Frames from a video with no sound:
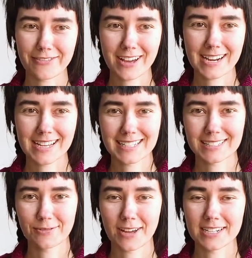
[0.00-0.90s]
It's
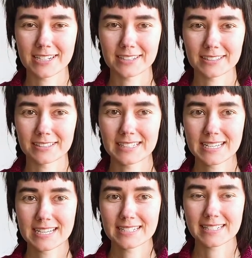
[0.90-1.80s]
fun to
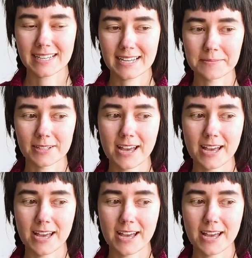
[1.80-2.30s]
see it come to life.